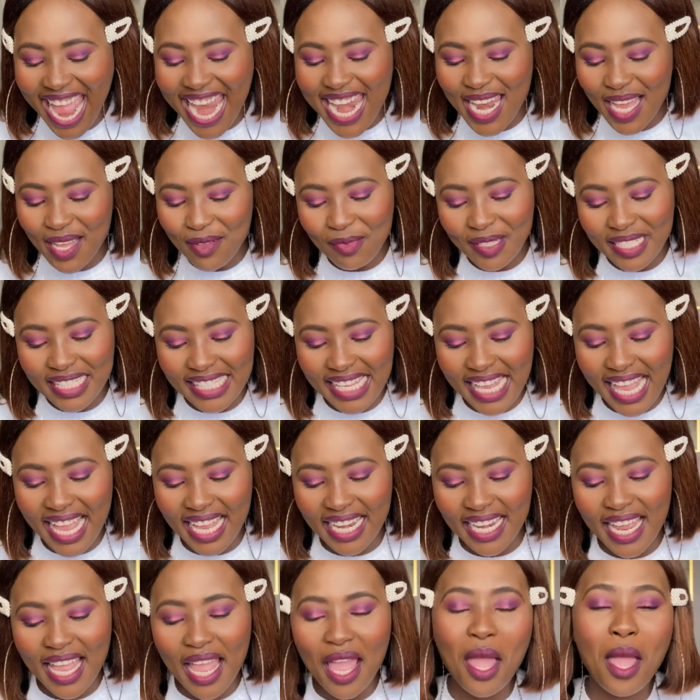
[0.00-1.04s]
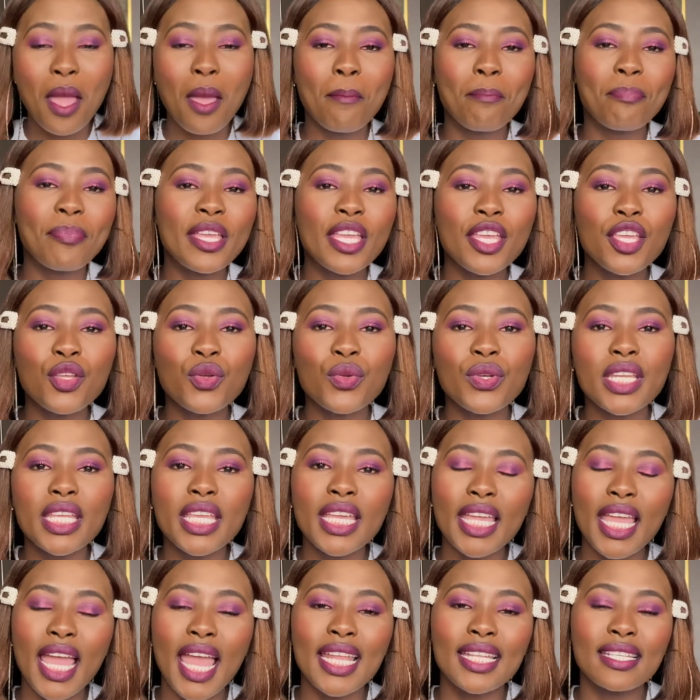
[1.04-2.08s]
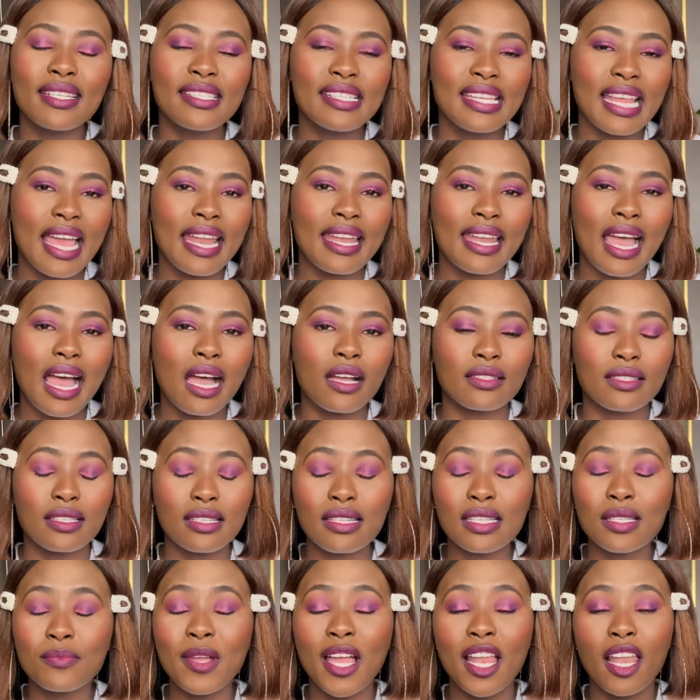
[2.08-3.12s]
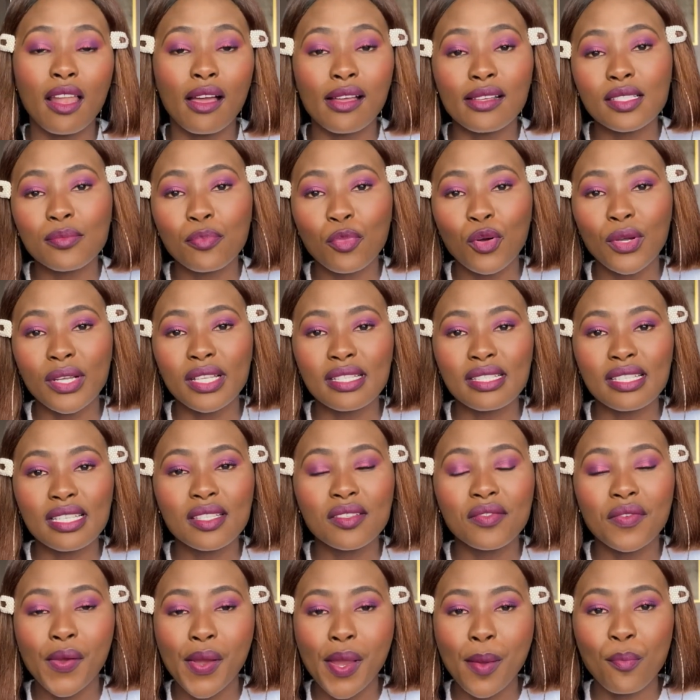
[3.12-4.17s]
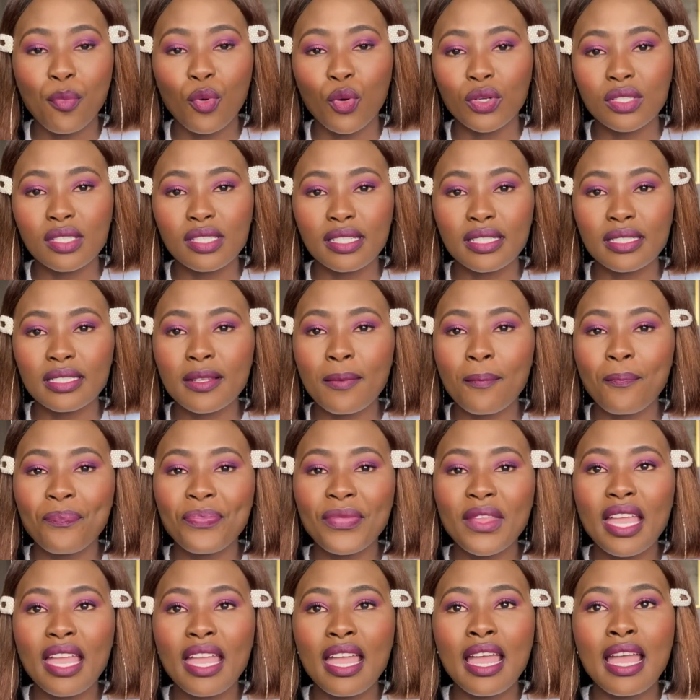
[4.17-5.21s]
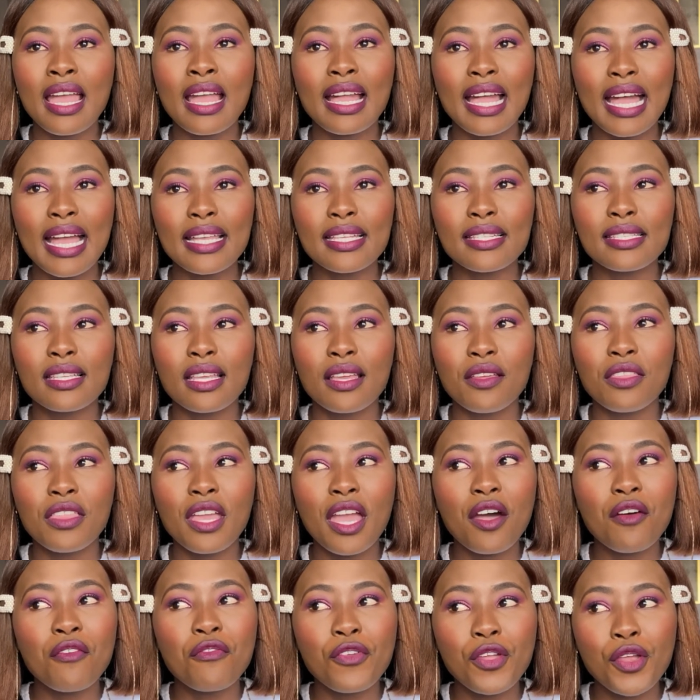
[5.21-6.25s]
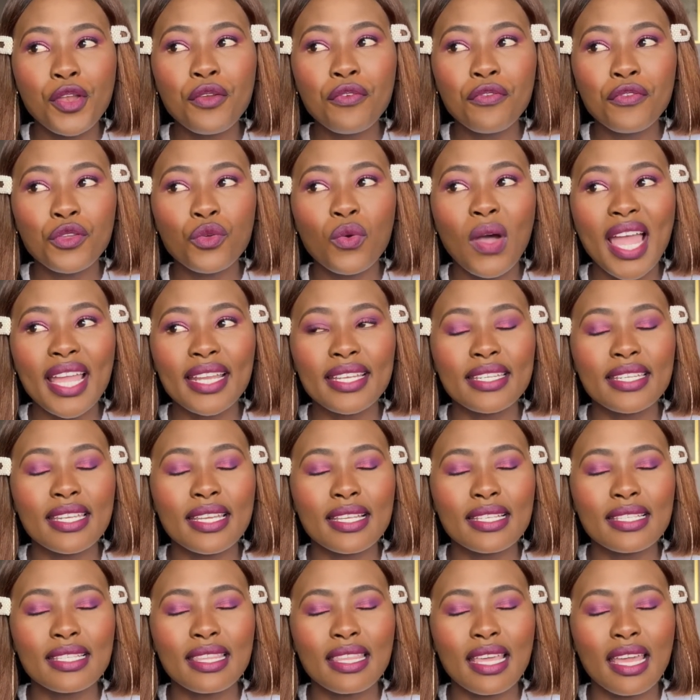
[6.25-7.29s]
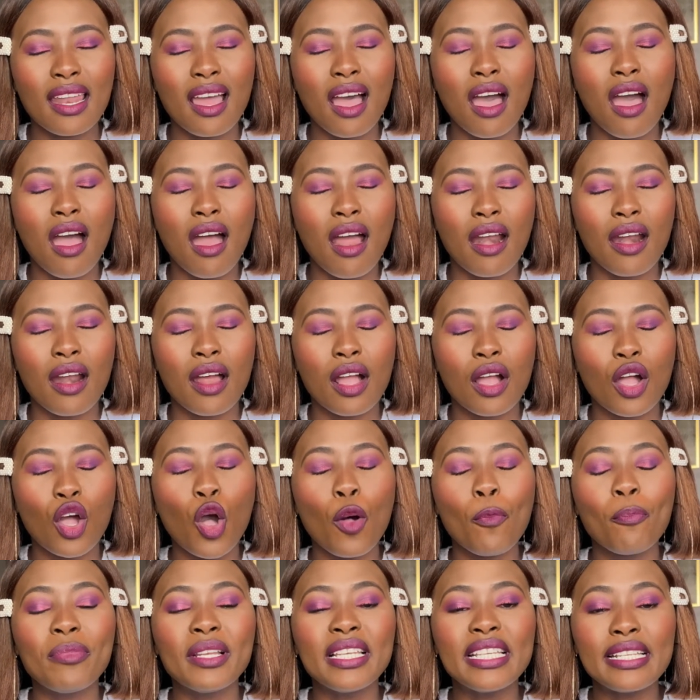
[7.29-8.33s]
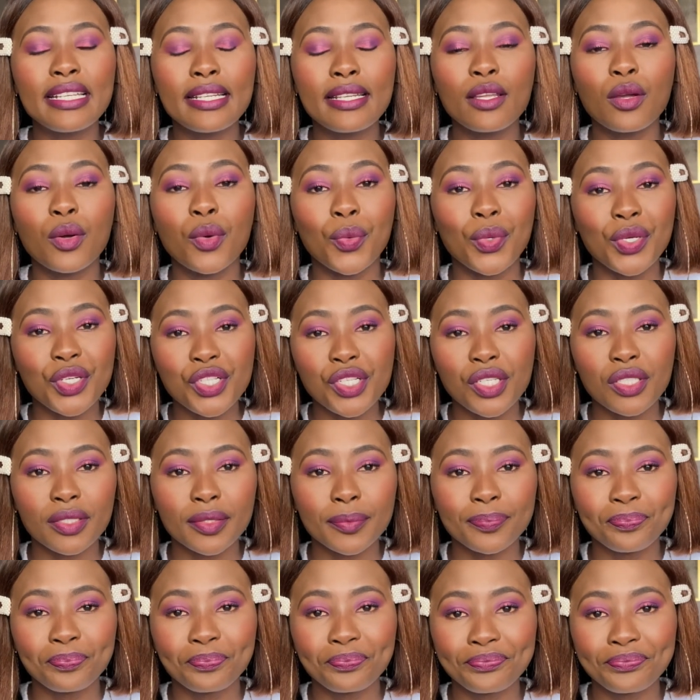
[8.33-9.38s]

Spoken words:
Number 10, be unique and stand out. This is my last point. It's very important. Guys, there are very few ideas that are completely original.